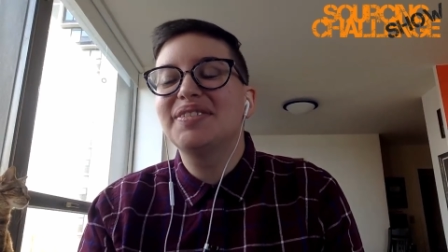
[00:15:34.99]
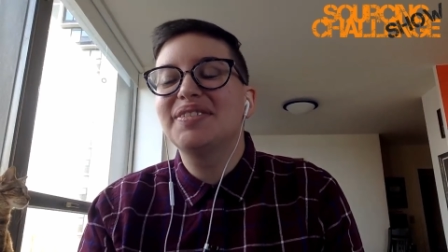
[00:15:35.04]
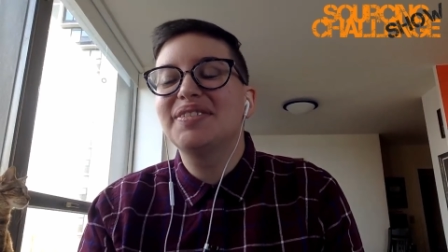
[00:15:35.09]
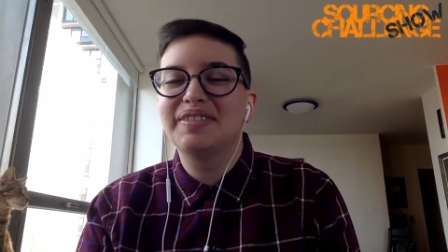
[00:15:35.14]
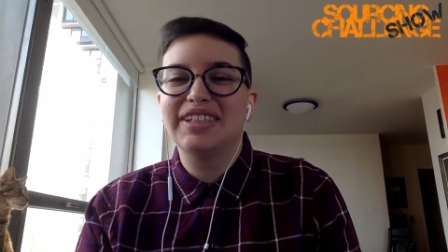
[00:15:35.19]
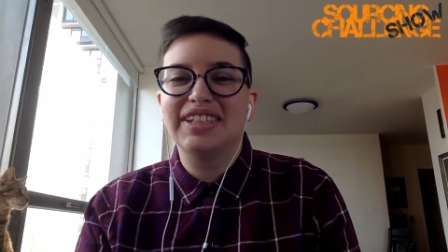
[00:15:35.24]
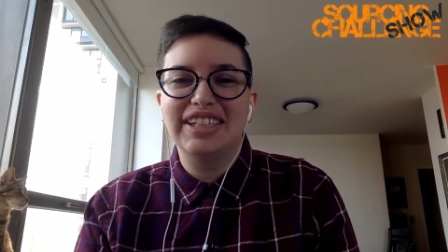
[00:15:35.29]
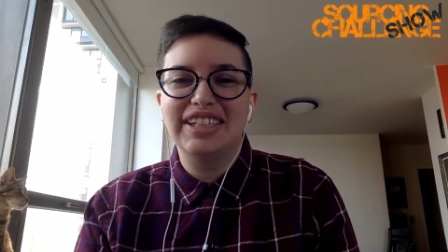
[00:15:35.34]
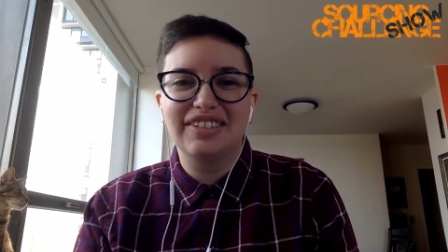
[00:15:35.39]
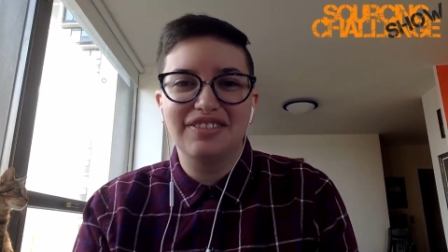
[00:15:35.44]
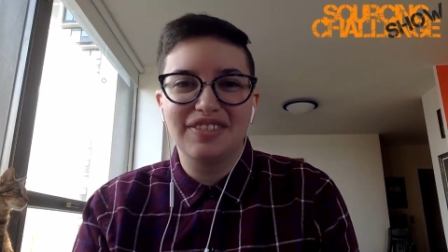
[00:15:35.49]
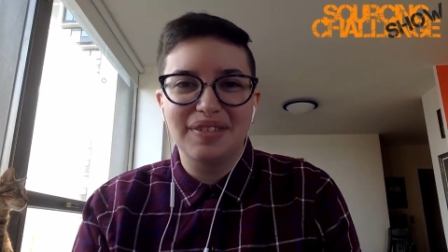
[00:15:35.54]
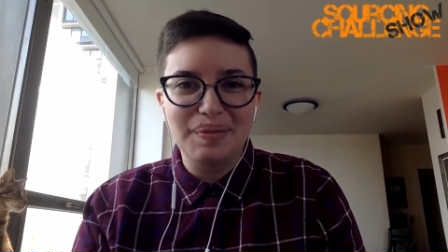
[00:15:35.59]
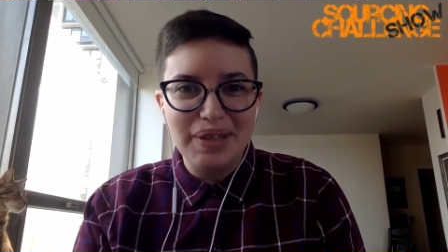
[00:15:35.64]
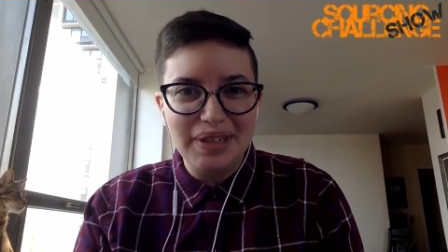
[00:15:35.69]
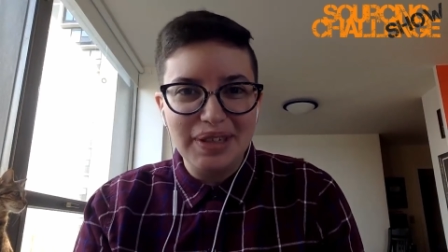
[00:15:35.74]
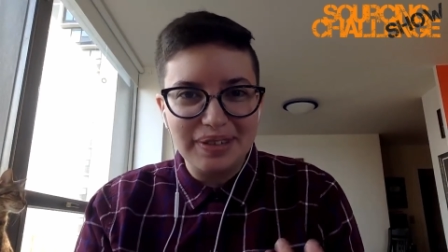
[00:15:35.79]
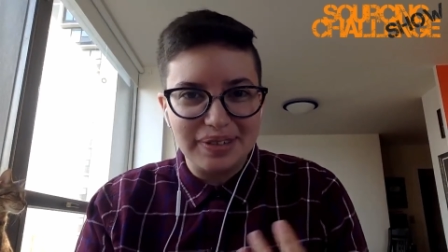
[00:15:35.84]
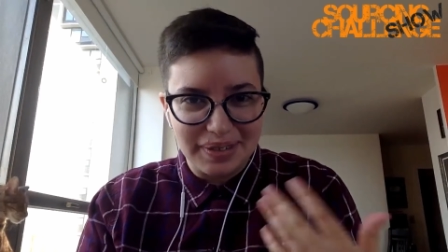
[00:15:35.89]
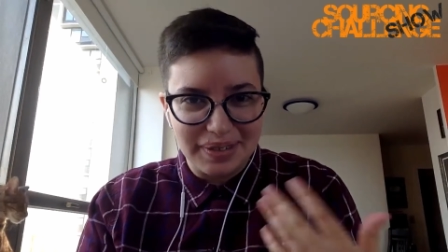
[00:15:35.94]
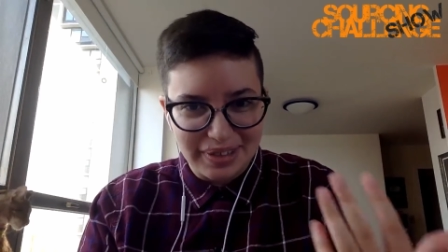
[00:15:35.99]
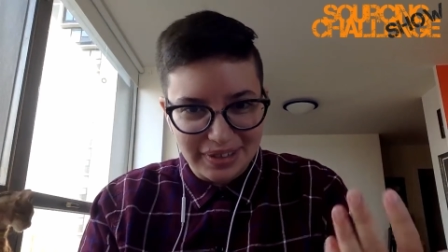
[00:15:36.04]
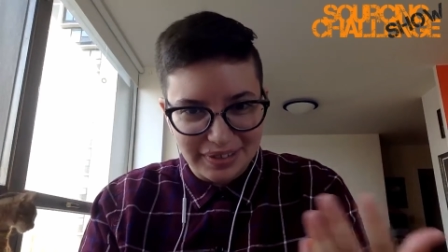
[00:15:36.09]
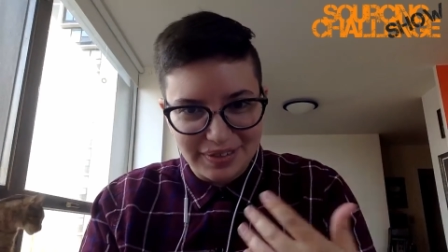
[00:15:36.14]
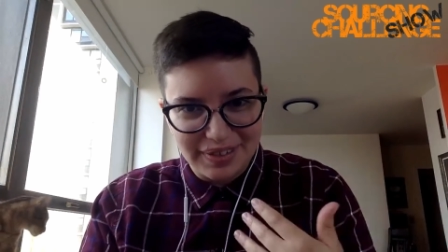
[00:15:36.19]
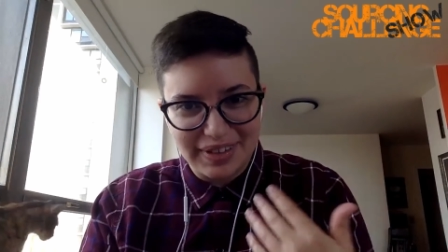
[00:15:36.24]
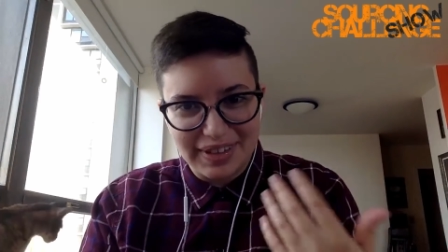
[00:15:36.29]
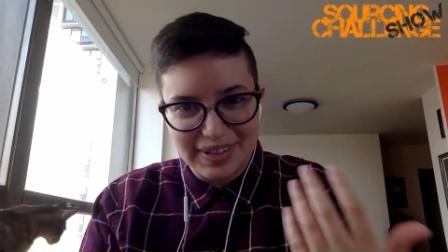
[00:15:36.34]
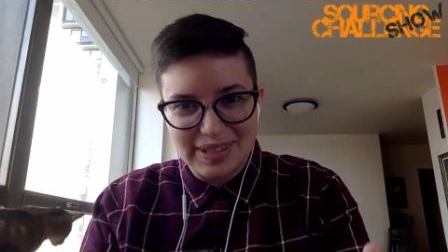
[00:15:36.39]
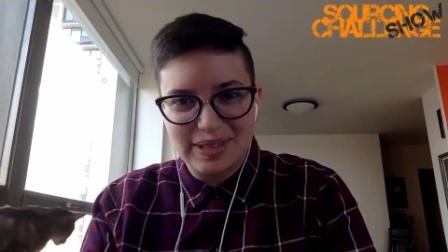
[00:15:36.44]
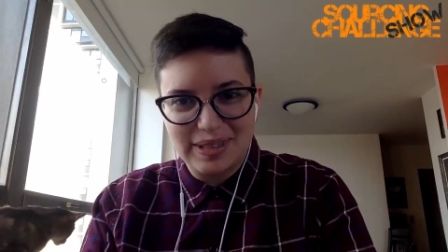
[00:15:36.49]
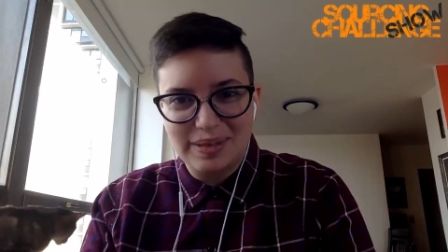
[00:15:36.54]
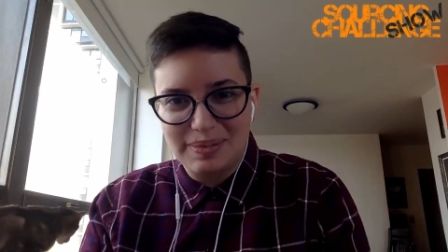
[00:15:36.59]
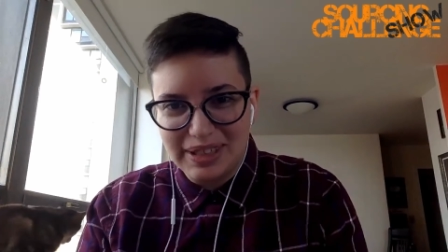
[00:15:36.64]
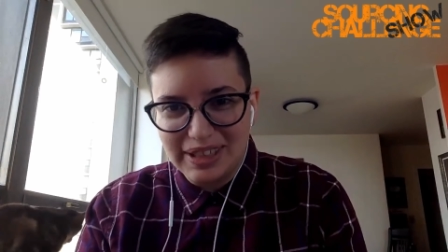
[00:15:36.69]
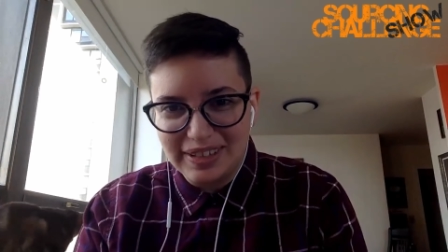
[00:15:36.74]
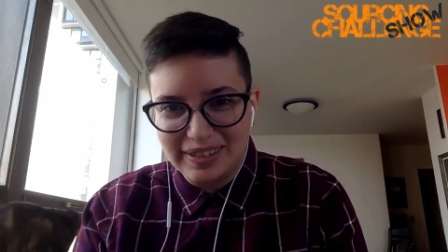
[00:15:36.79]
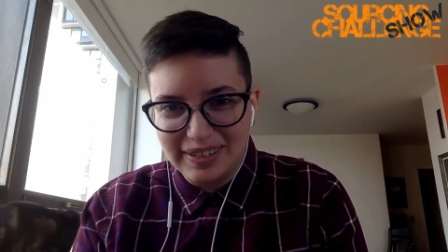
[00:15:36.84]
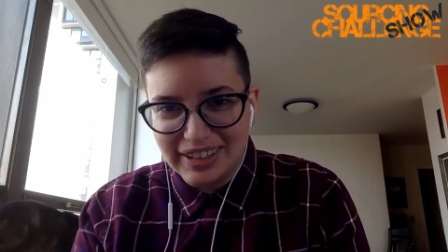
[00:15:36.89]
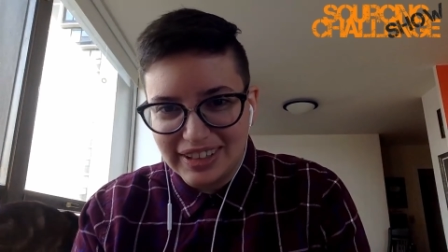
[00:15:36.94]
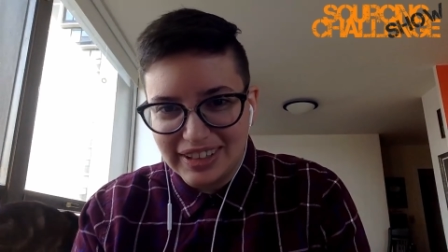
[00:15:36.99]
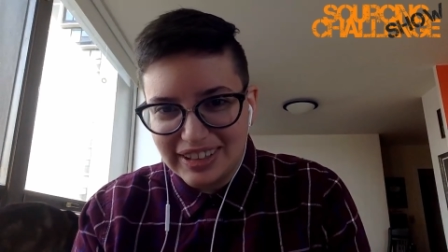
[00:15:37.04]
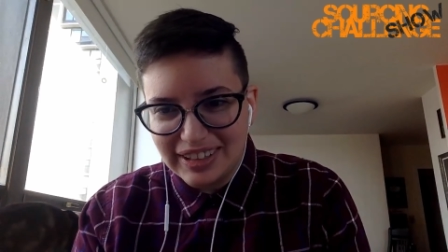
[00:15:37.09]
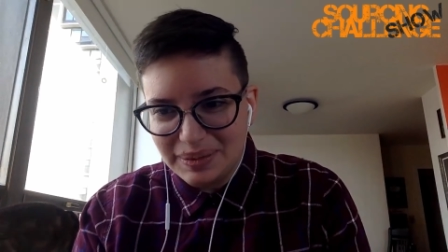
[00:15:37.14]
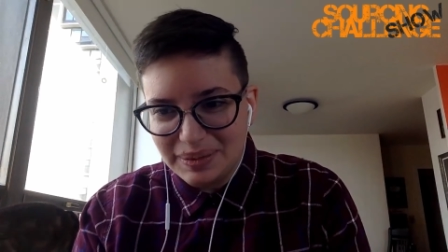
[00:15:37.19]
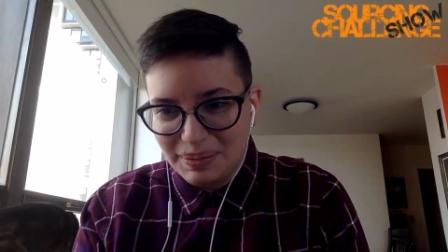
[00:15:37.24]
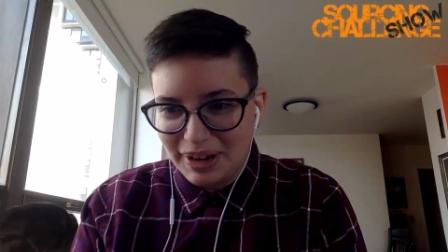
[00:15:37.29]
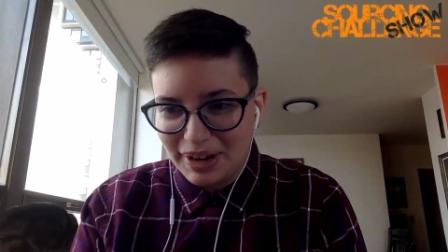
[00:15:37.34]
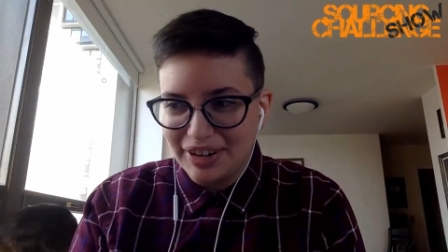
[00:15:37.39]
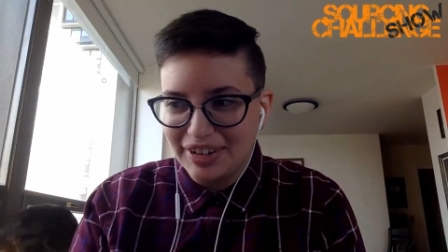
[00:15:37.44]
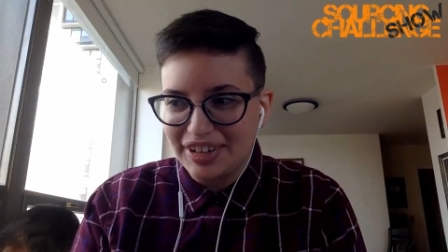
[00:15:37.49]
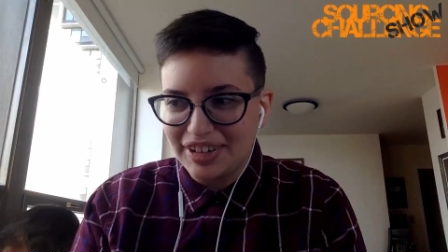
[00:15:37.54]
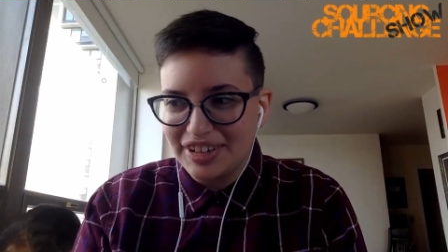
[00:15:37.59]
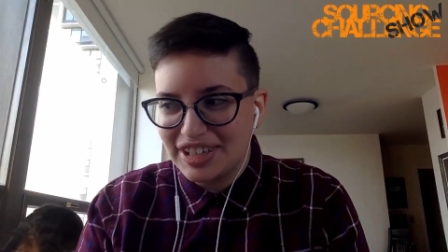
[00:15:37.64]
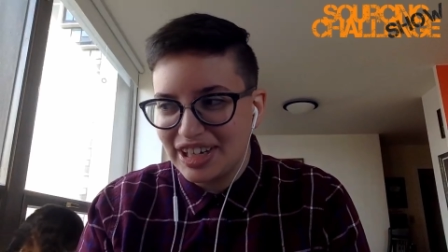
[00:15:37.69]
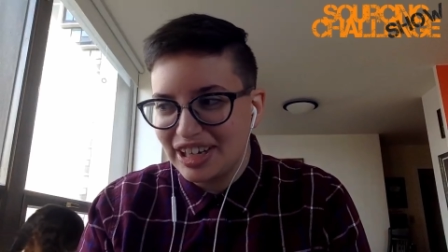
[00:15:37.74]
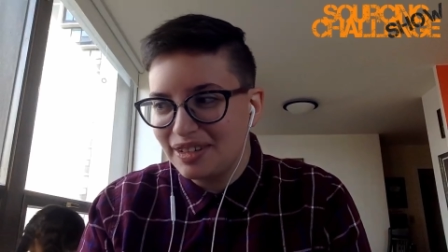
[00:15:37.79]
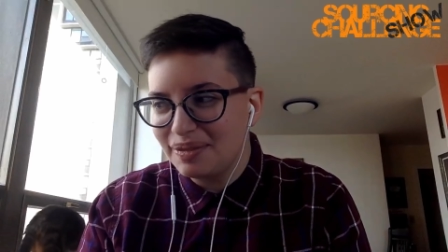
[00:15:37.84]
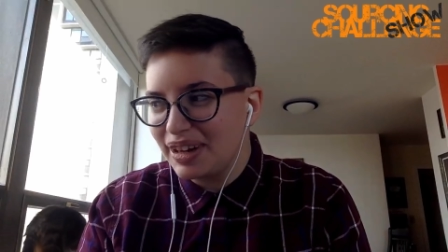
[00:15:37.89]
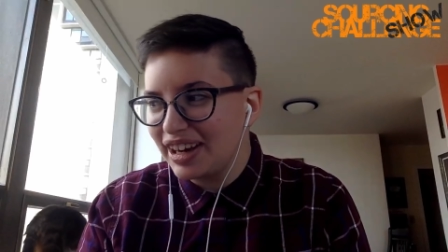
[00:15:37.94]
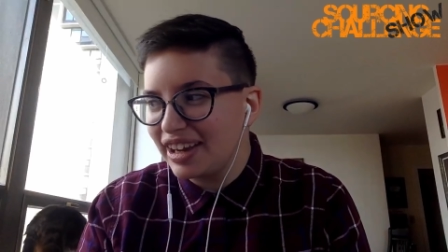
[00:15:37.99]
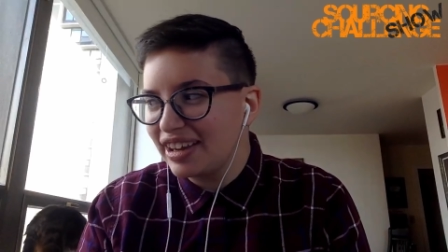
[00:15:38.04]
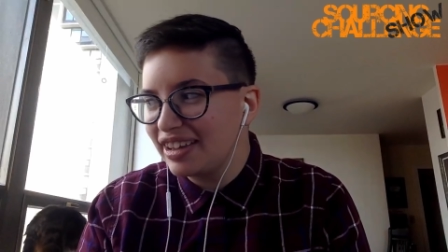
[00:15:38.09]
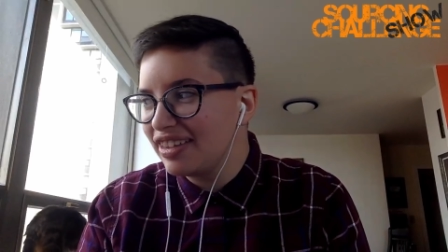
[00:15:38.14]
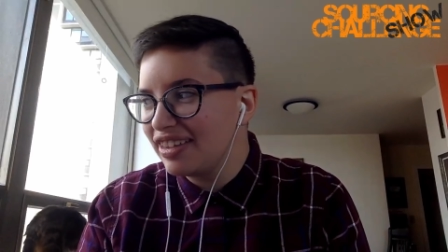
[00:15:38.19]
here's what we need from you in order for this to be a really good partnership.